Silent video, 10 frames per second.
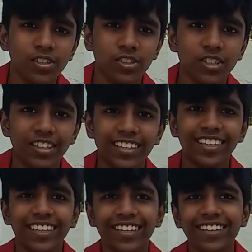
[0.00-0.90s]
So in
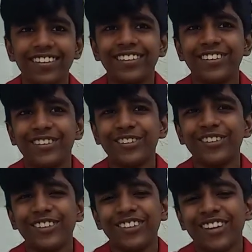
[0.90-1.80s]
3, 2,
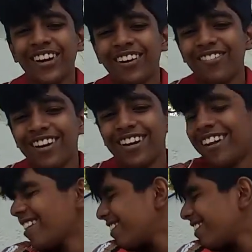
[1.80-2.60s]
1.